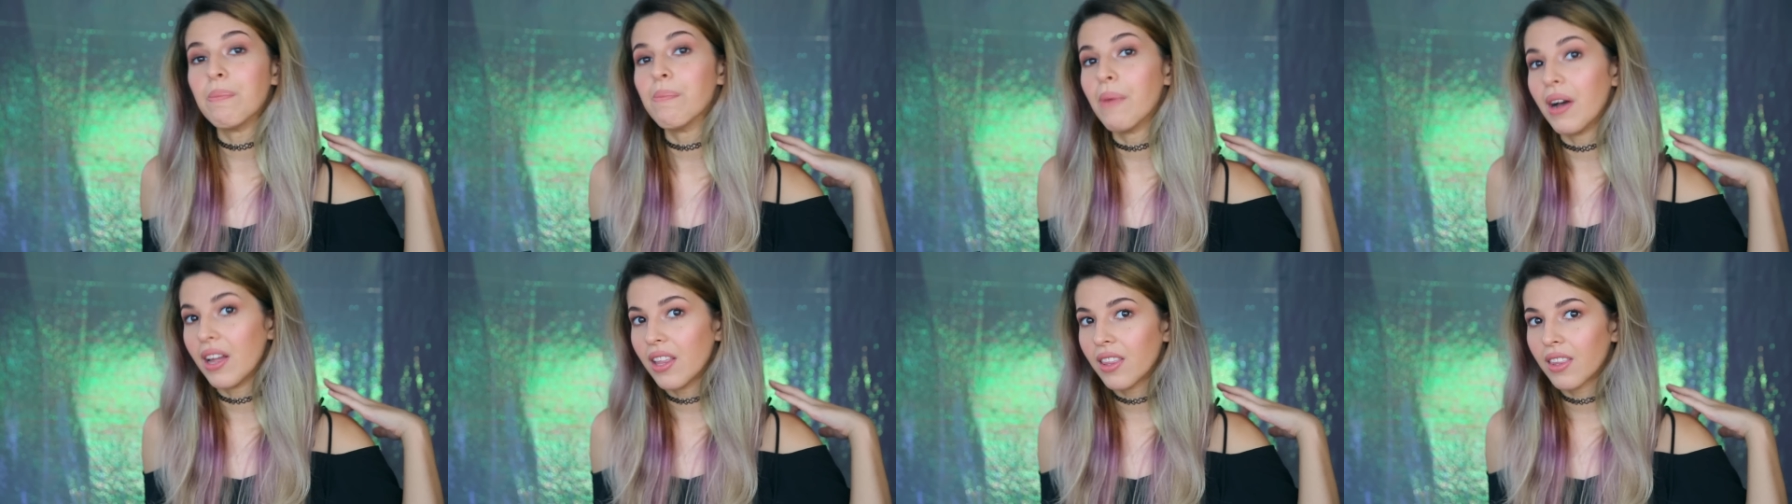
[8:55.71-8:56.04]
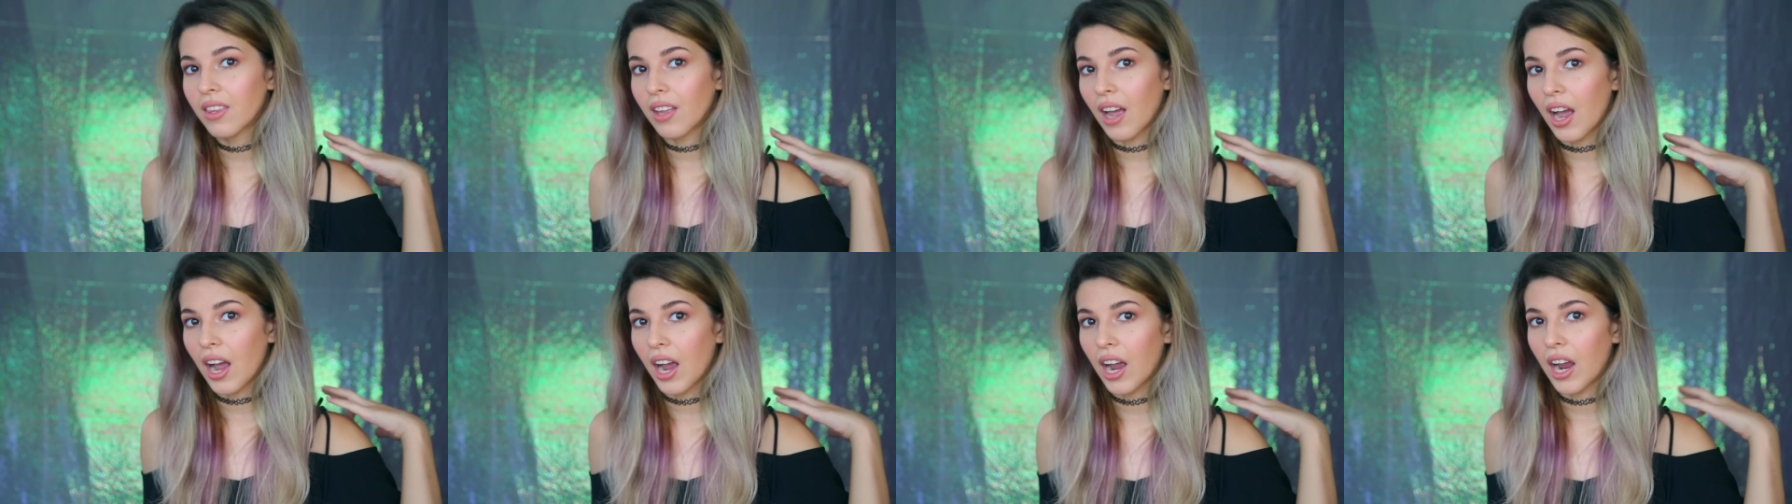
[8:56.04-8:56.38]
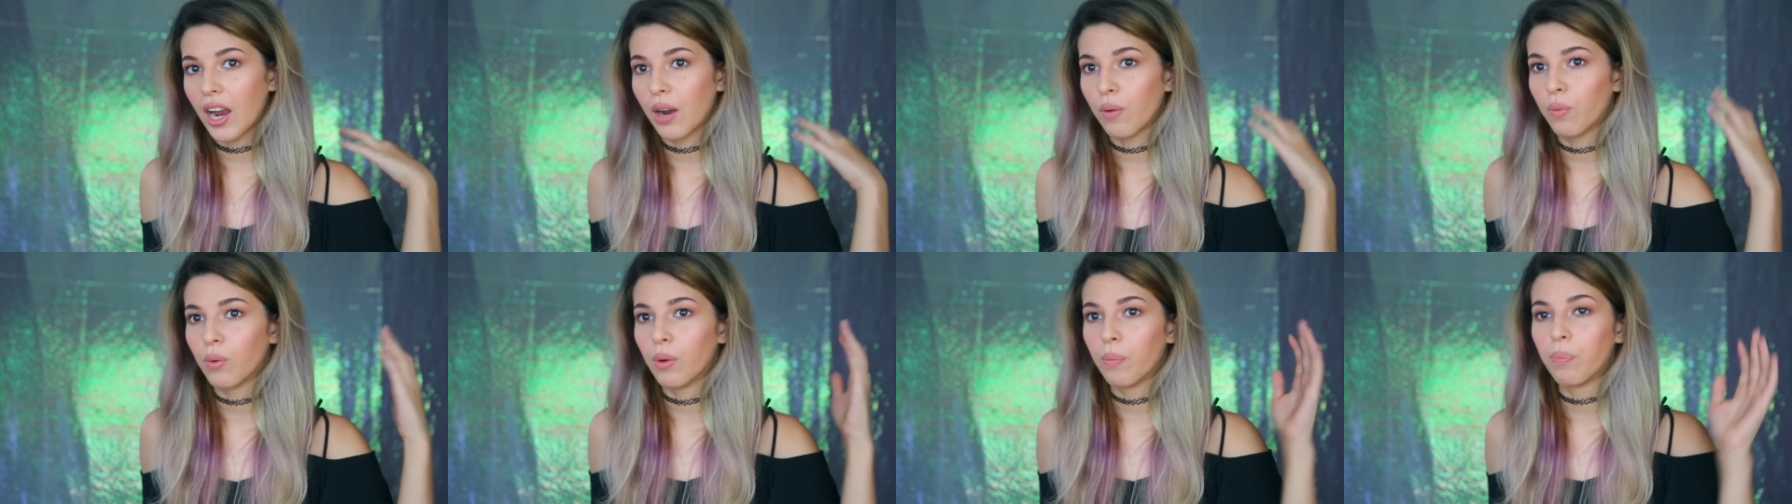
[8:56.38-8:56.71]
month
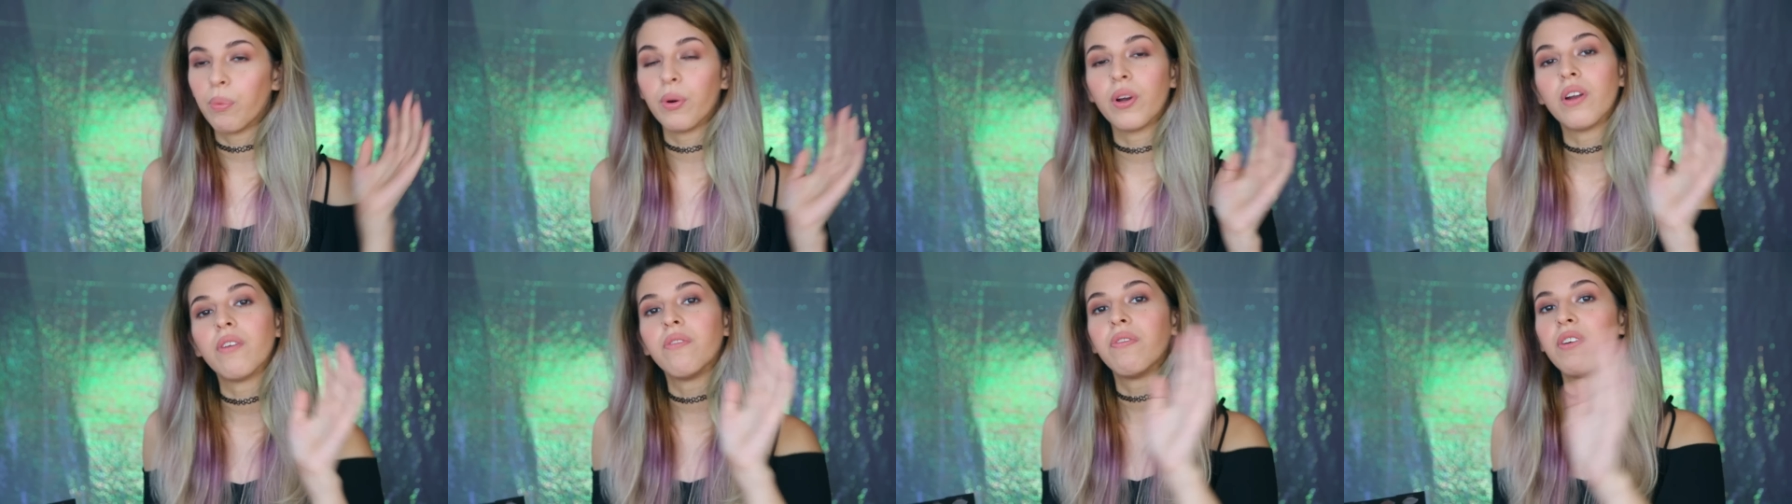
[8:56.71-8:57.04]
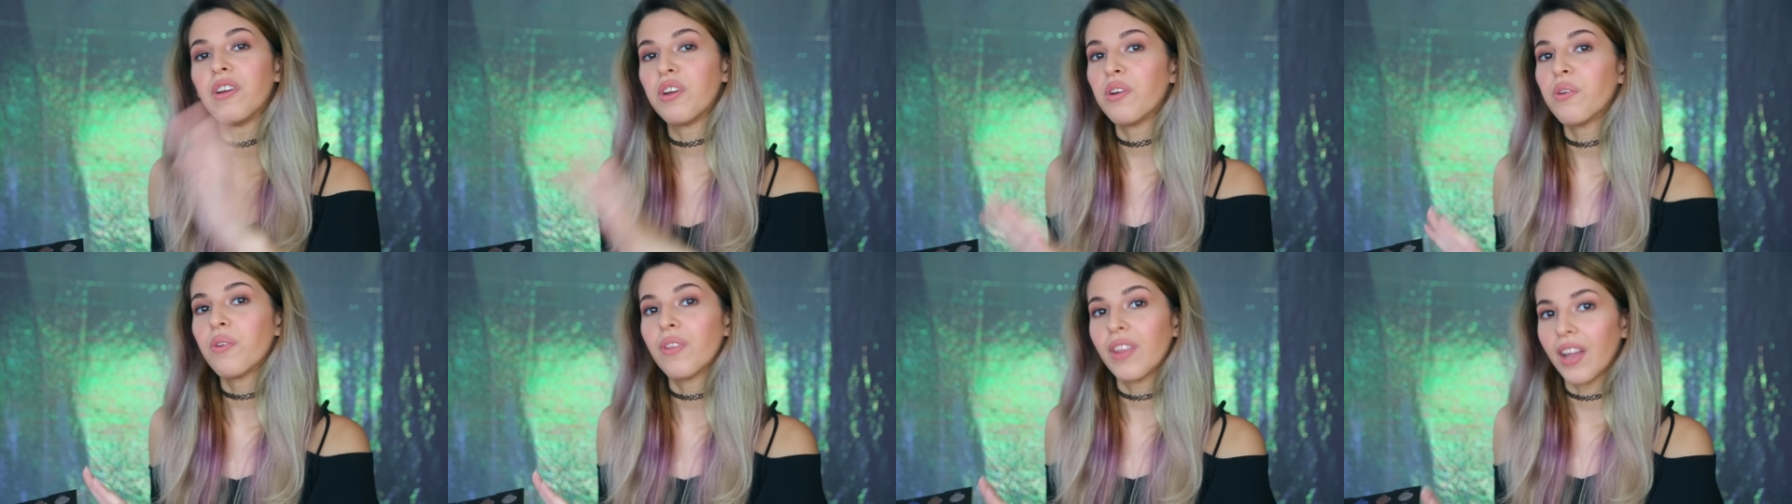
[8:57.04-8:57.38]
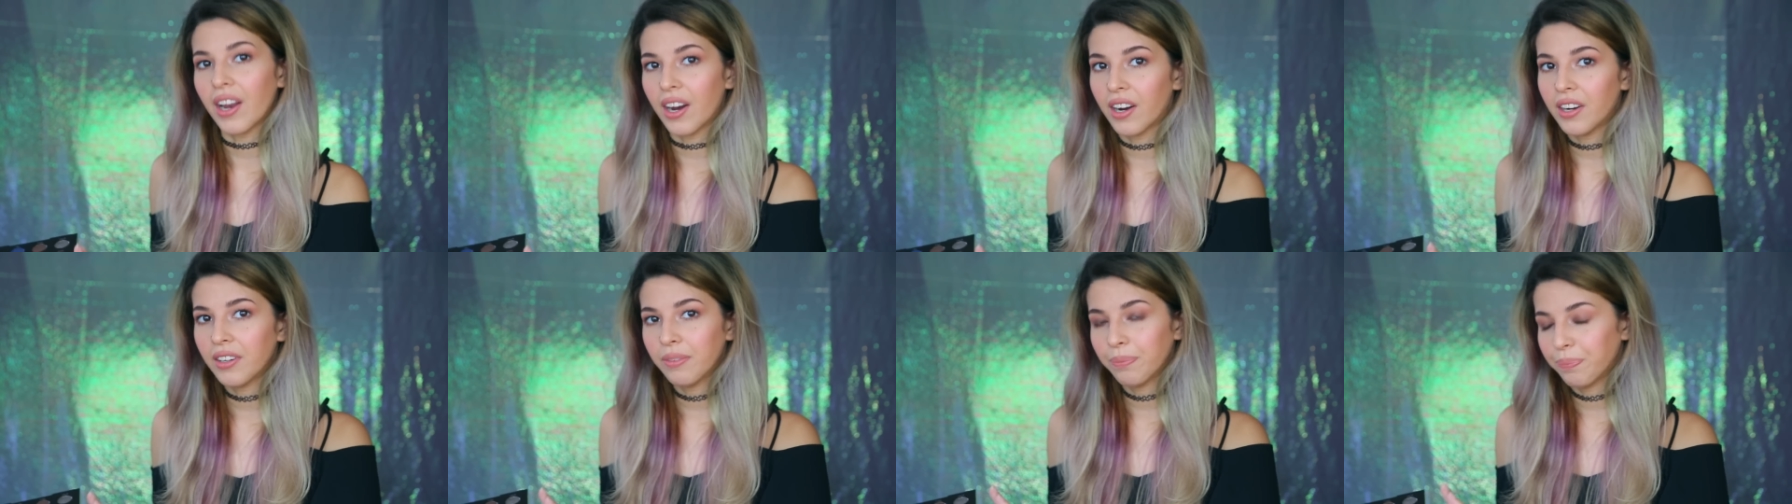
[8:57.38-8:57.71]
I will put a video
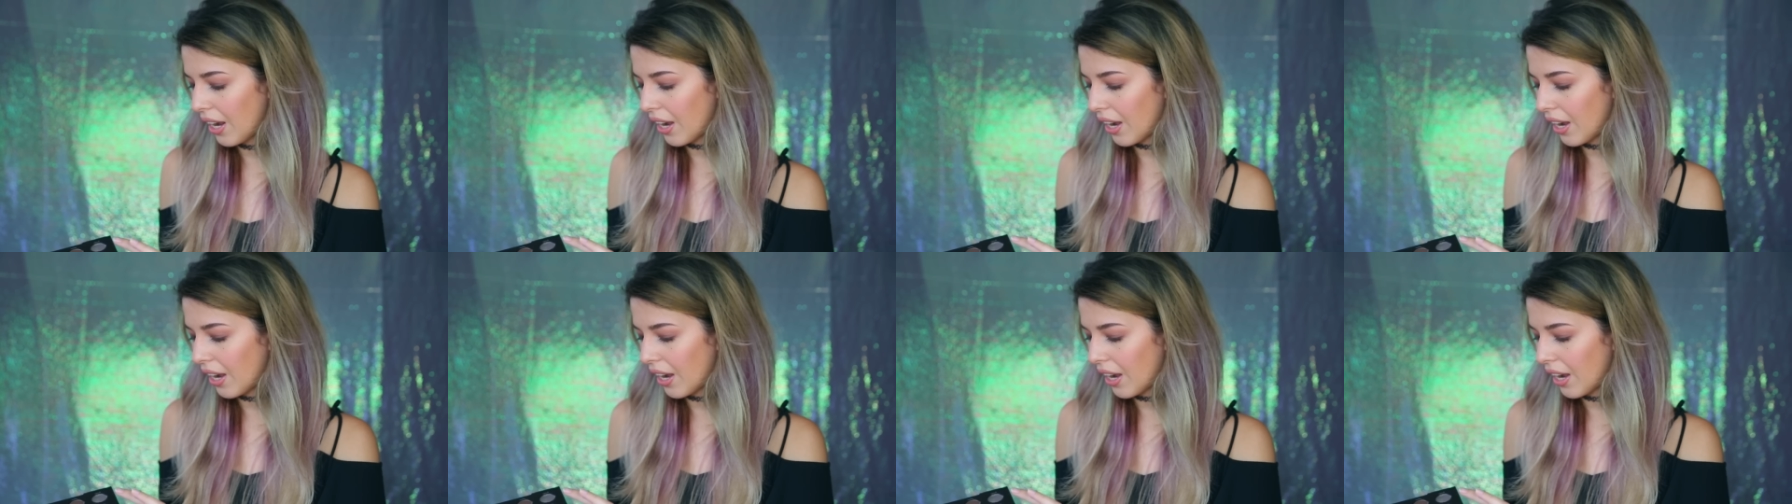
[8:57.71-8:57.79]
there,